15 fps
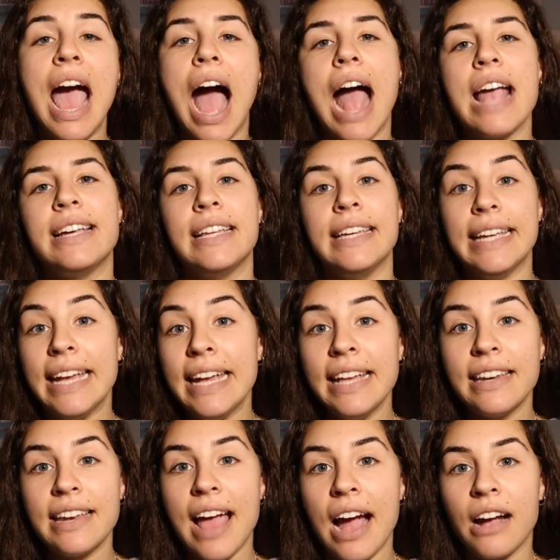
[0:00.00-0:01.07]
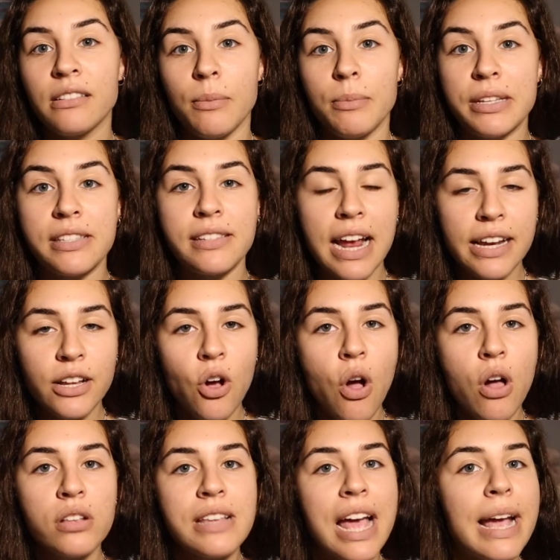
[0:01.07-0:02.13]
I can eat at Columbia's dining
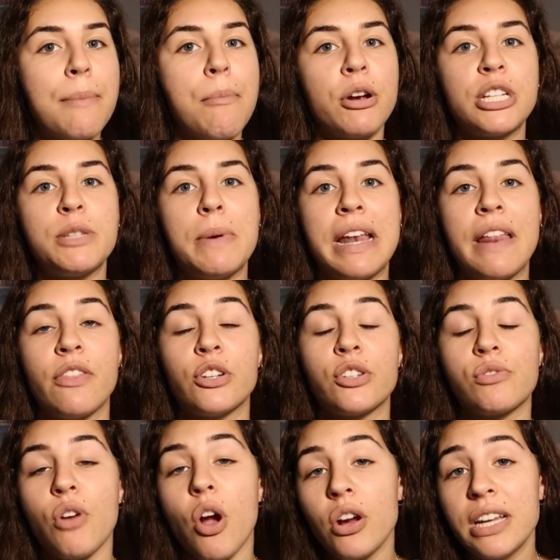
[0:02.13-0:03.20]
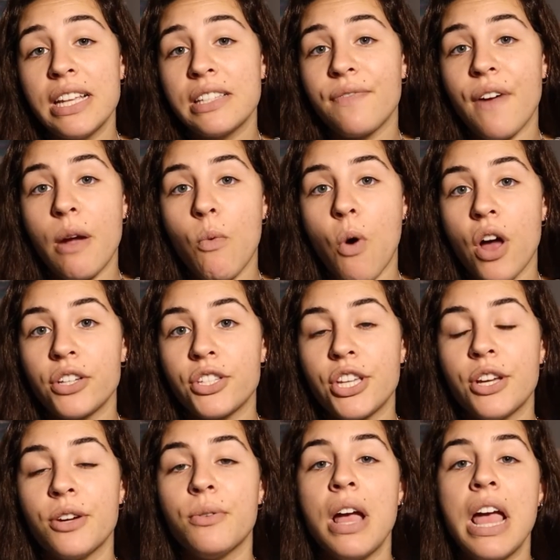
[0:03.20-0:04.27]
halls. I can participate in their sororities if I want
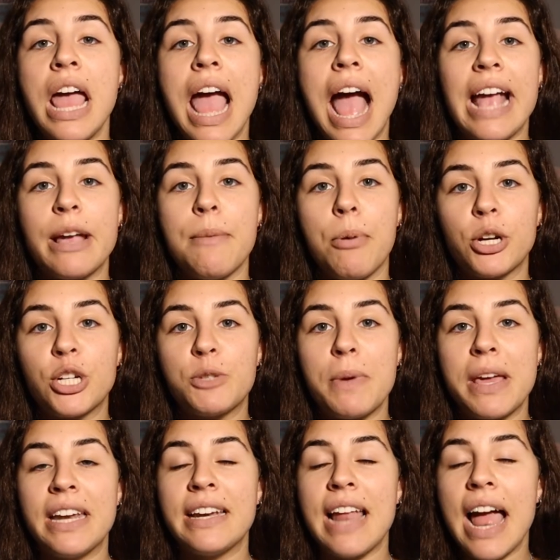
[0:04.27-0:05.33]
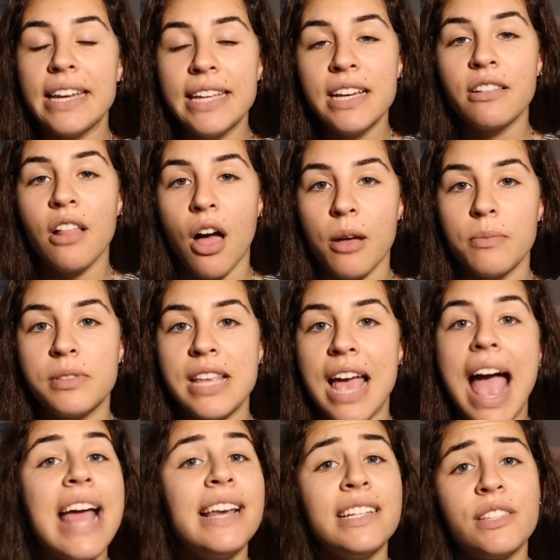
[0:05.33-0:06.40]
to. I can participate in any clubs,
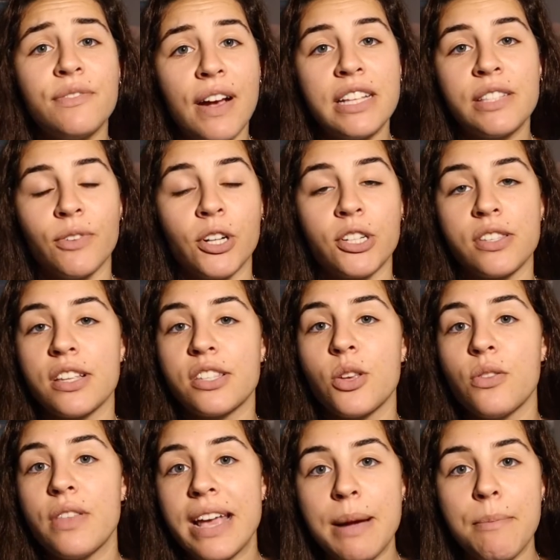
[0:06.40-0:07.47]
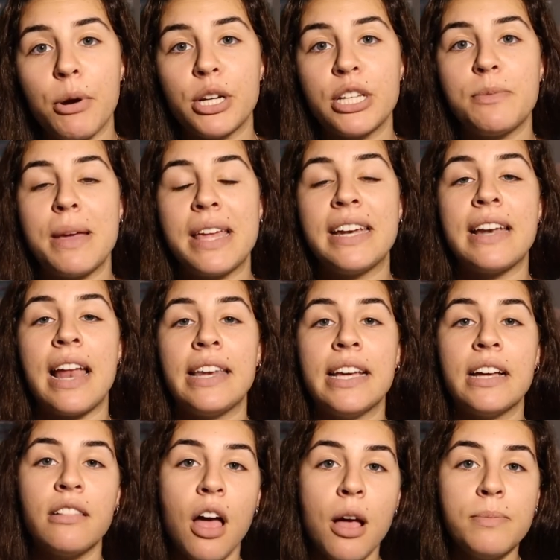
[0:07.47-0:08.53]
and it's vice versa. So they can participate in any
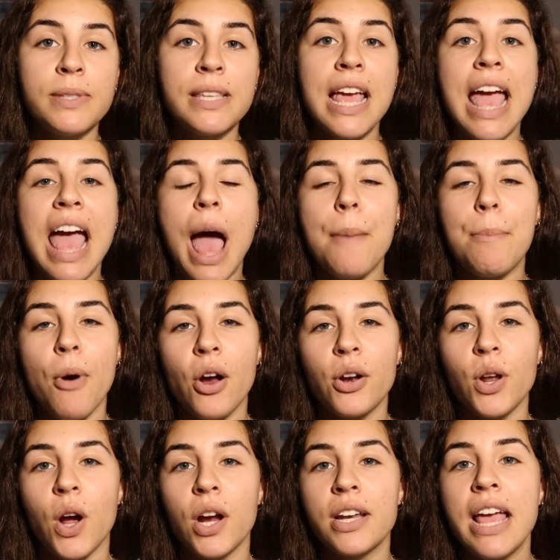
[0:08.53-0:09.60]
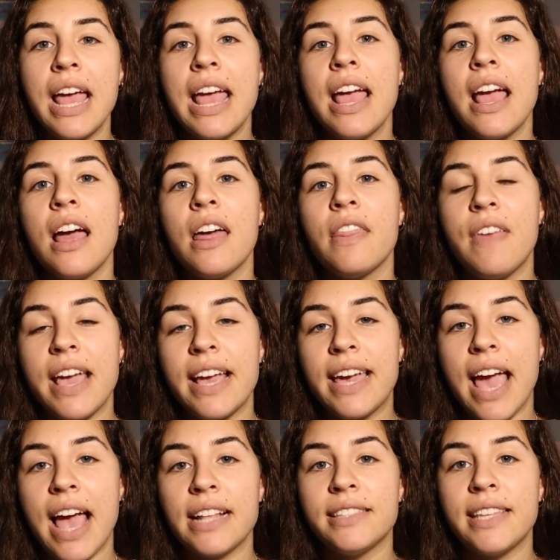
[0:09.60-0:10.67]
clubs at Barnard. They
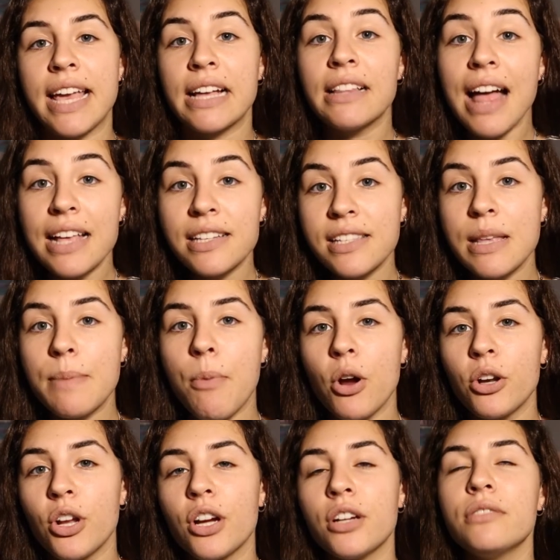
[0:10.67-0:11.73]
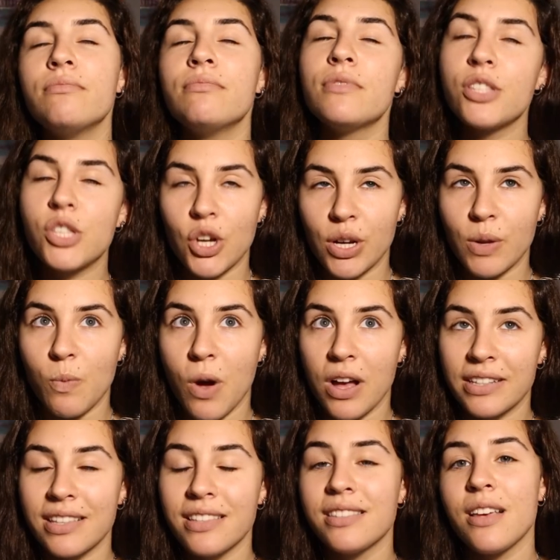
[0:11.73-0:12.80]
can take classes at Barnard, certain
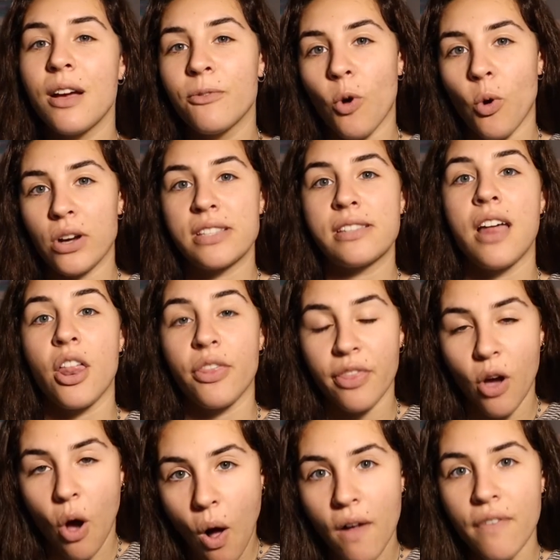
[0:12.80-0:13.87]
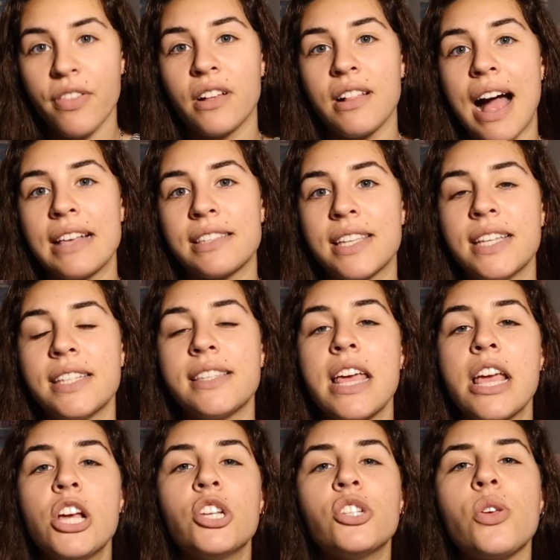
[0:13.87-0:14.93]
ones, of course, not all of the classes.
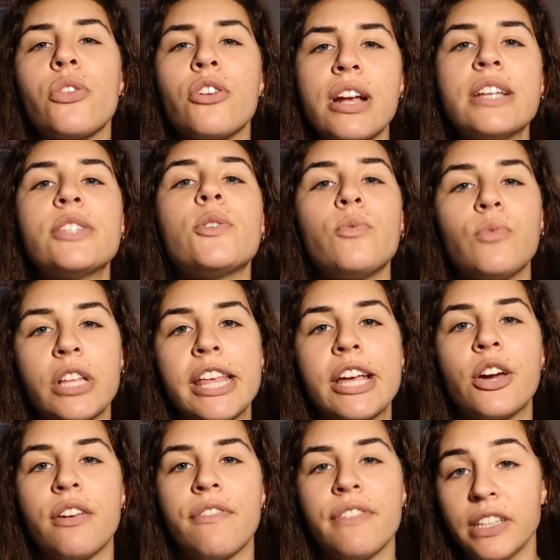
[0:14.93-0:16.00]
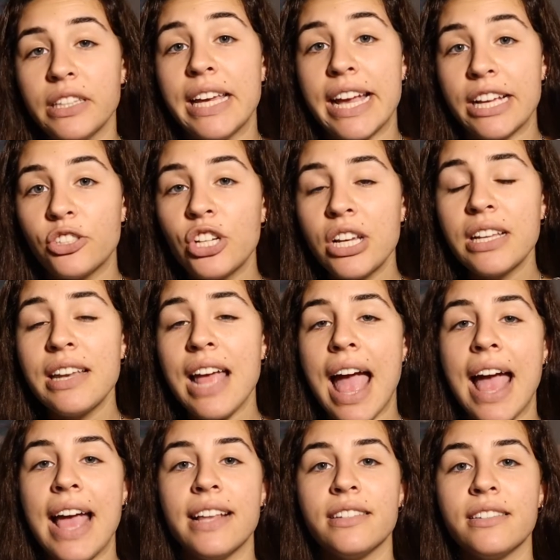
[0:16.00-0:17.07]
So there is a really good affiliation,
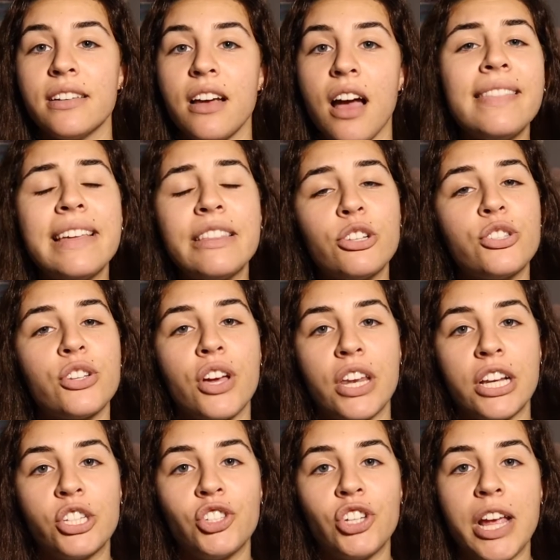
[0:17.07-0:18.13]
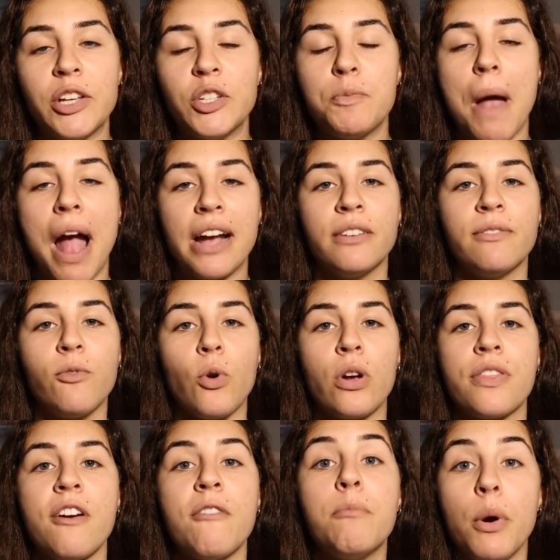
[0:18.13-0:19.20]
and I think there's a good exchange back and
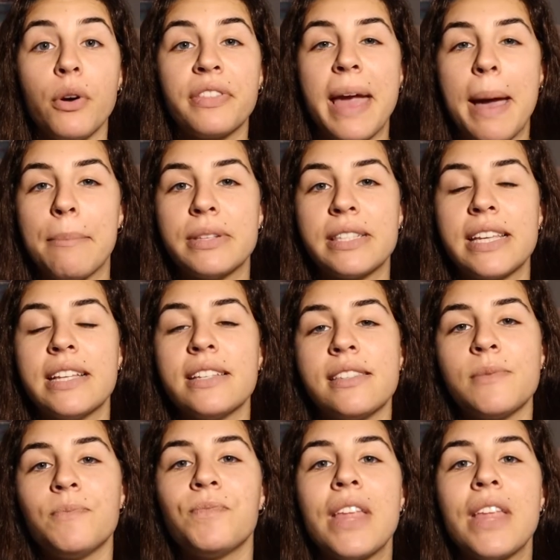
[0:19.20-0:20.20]
forth of both campuses.